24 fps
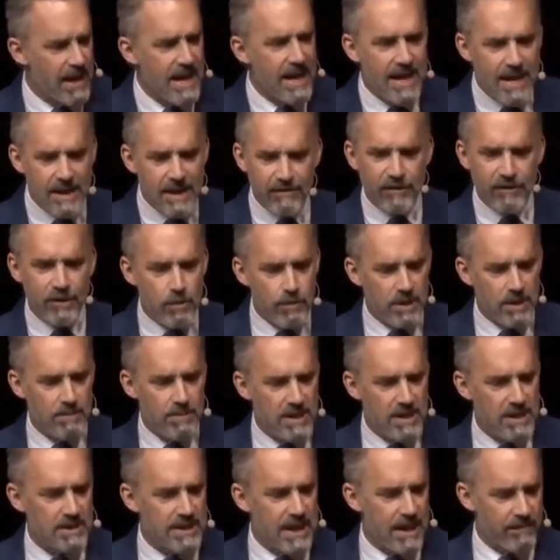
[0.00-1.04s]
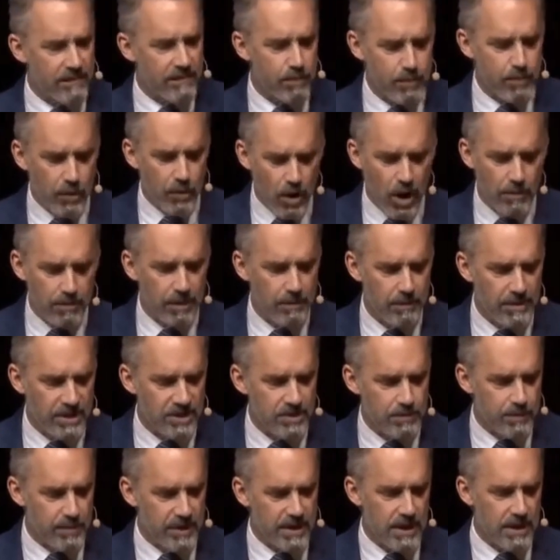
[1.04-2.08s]
If human beings have a problem, it's
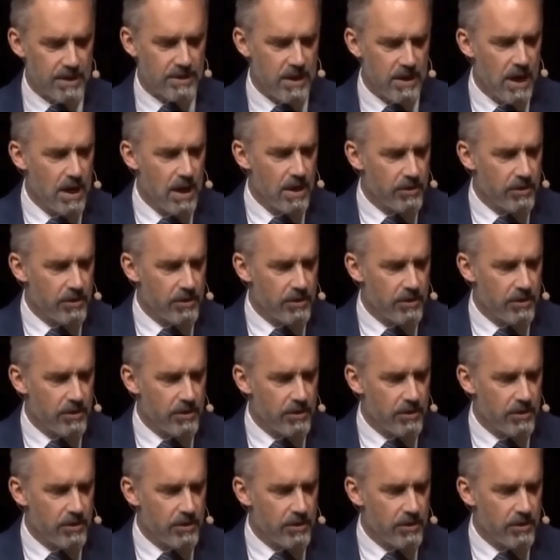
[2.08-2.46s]
because